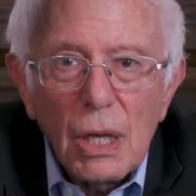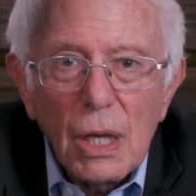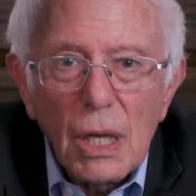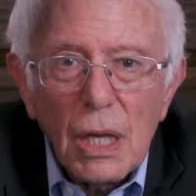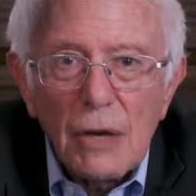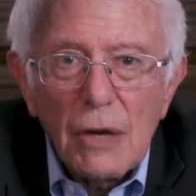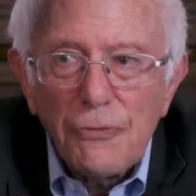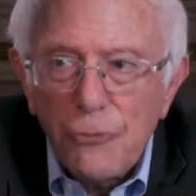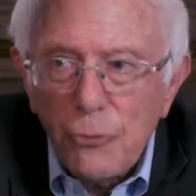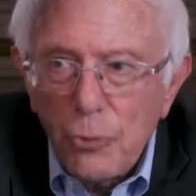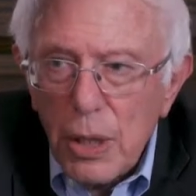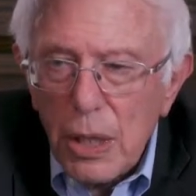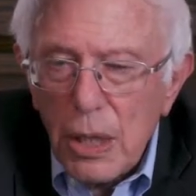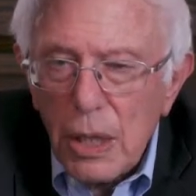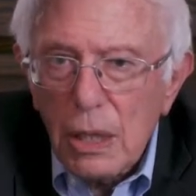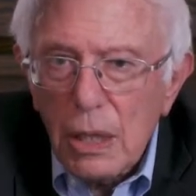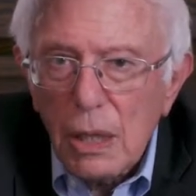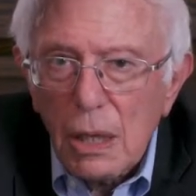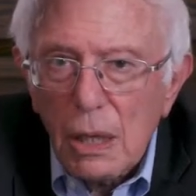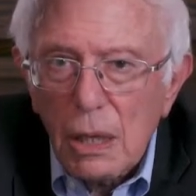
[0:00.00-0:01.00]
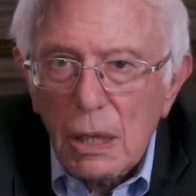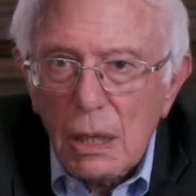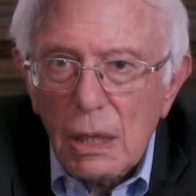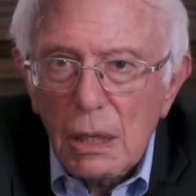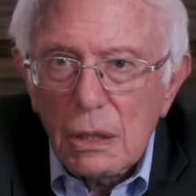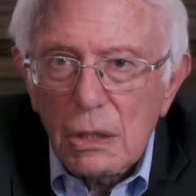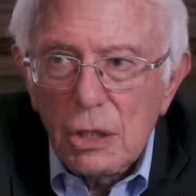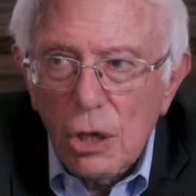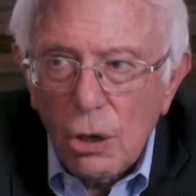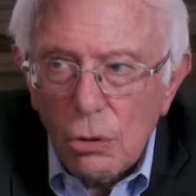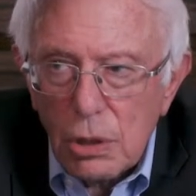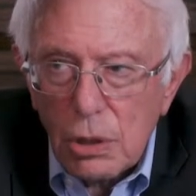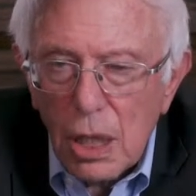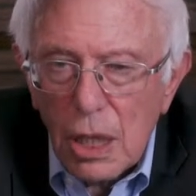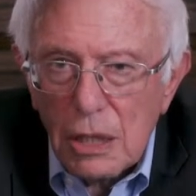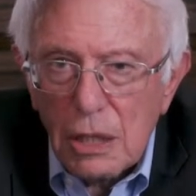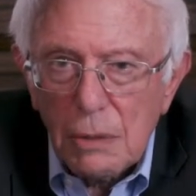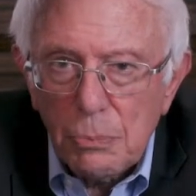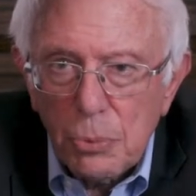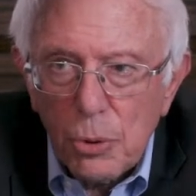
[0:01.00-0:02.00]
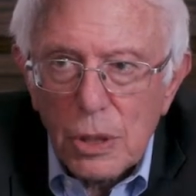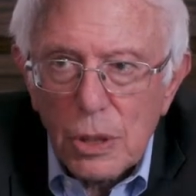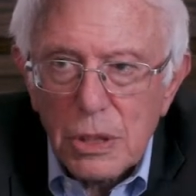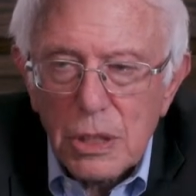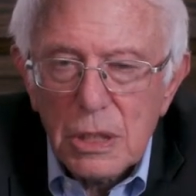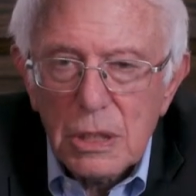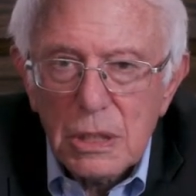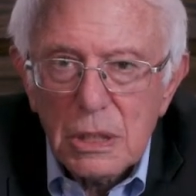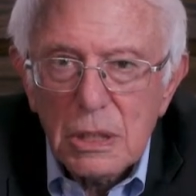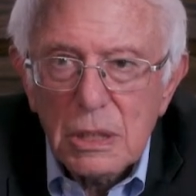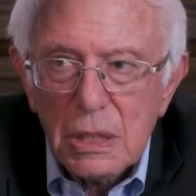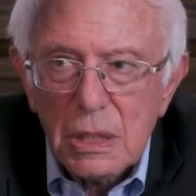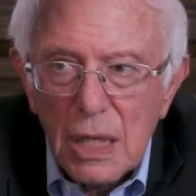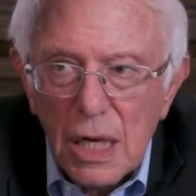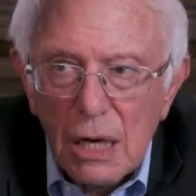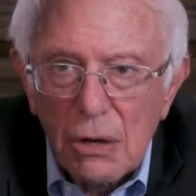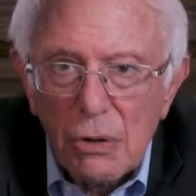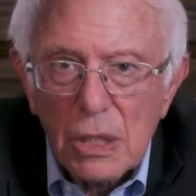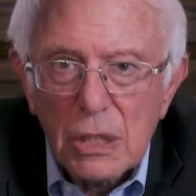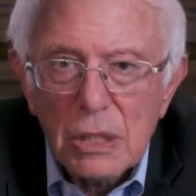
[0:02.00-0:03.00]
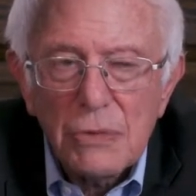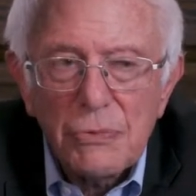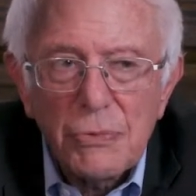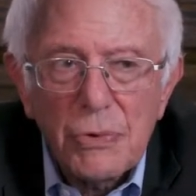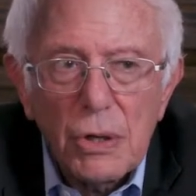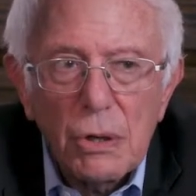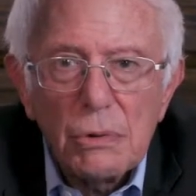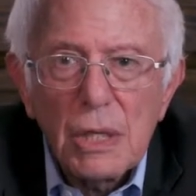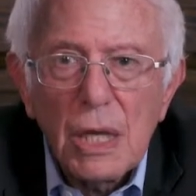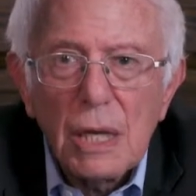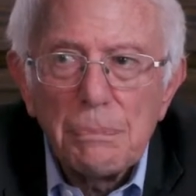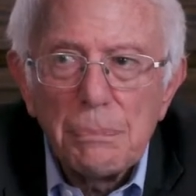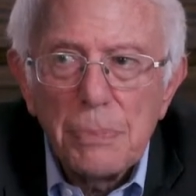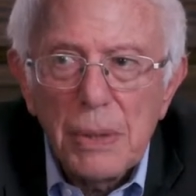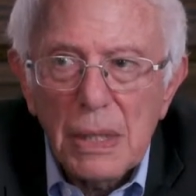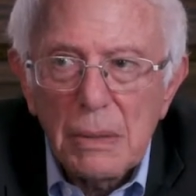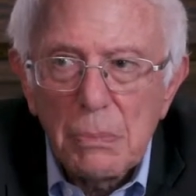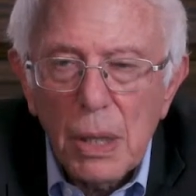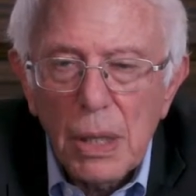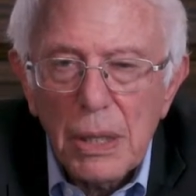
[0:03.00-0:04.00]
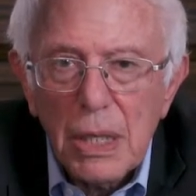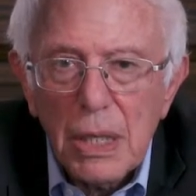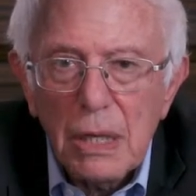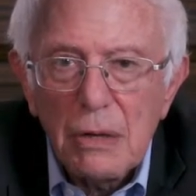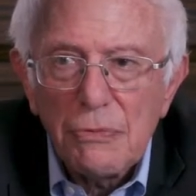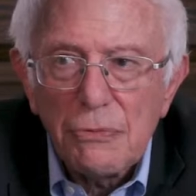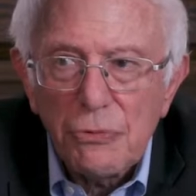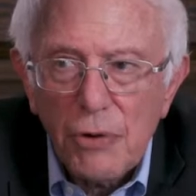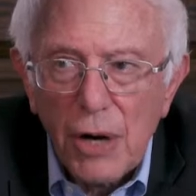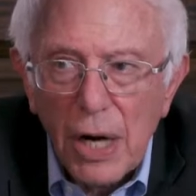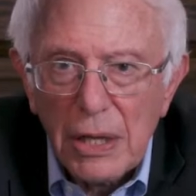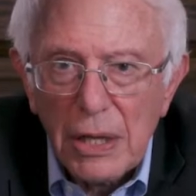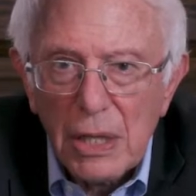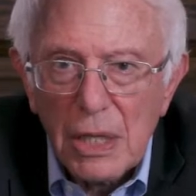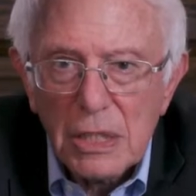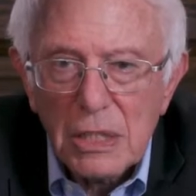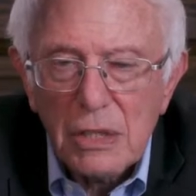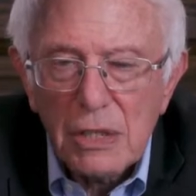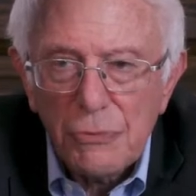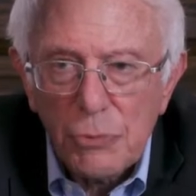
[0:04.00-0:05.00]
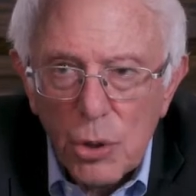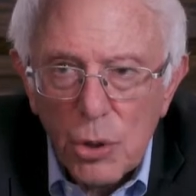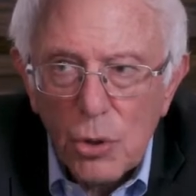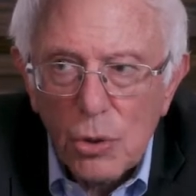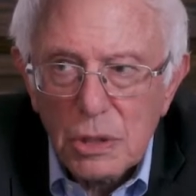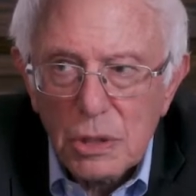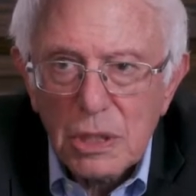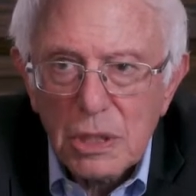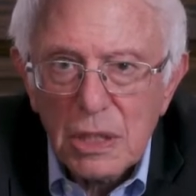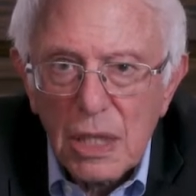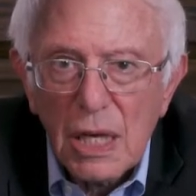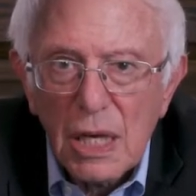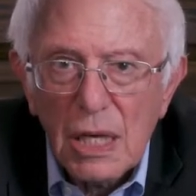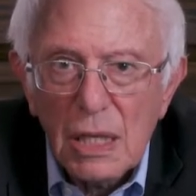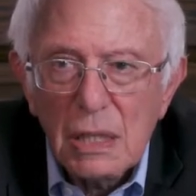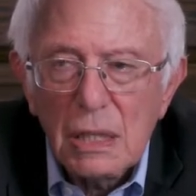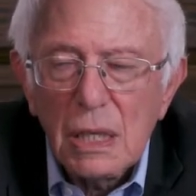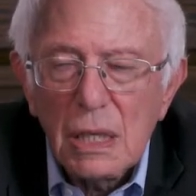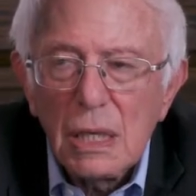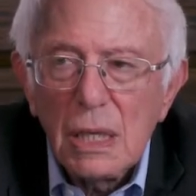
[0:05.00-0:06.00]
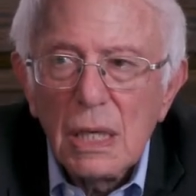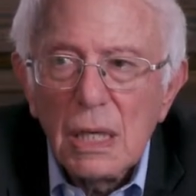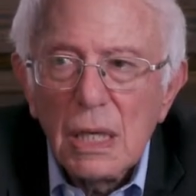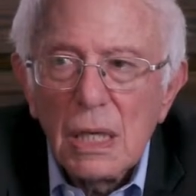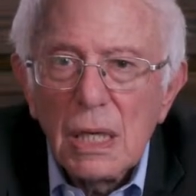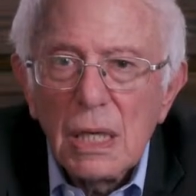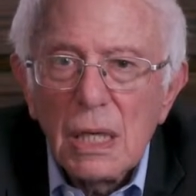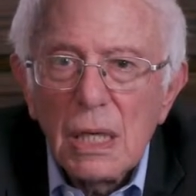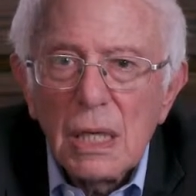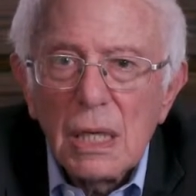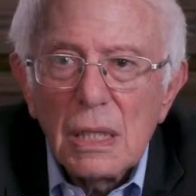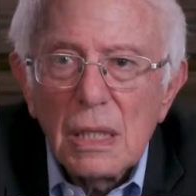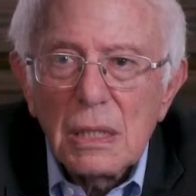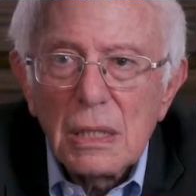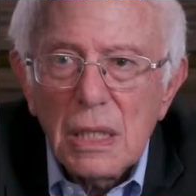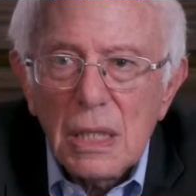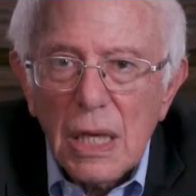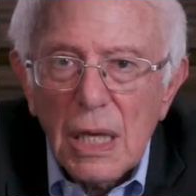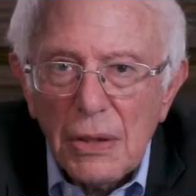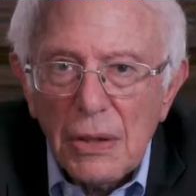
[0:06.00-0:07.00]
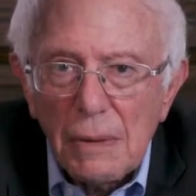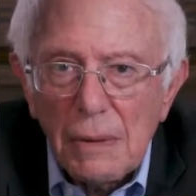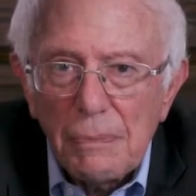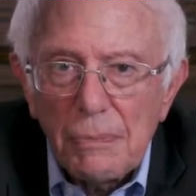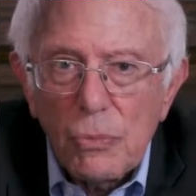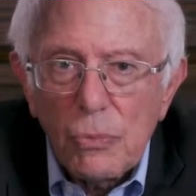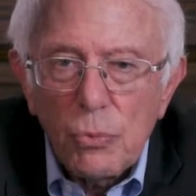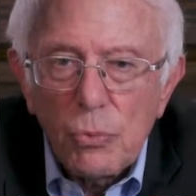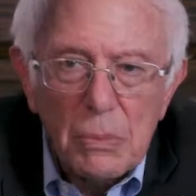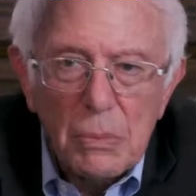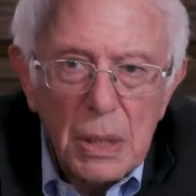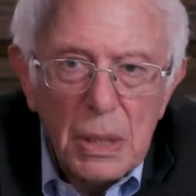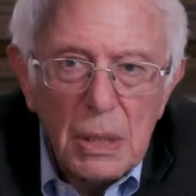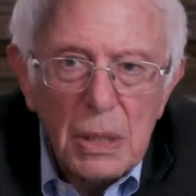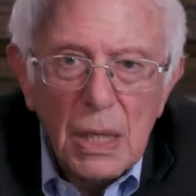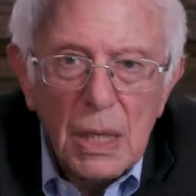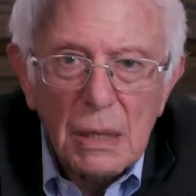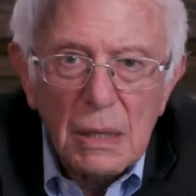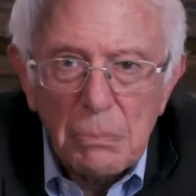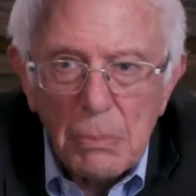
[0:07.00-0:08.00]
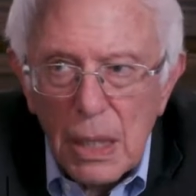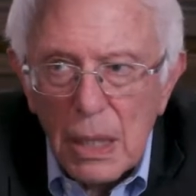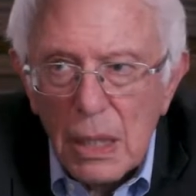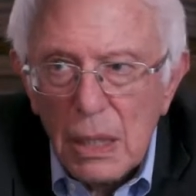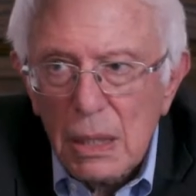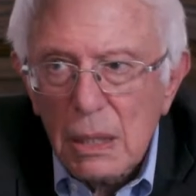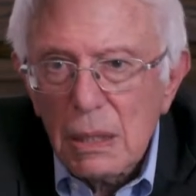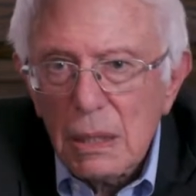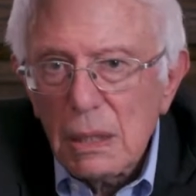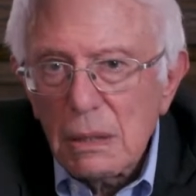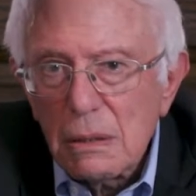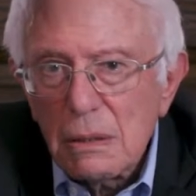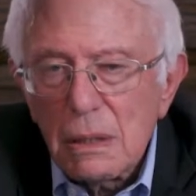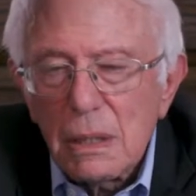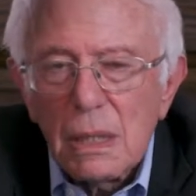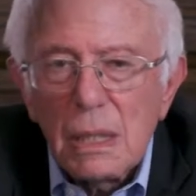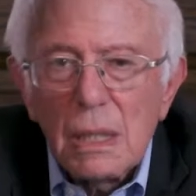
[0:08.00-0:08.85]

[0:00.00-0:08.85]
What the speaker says: if we don't let the bosses scare us, if we don't let big money frighten us, if we all stand together, women and men and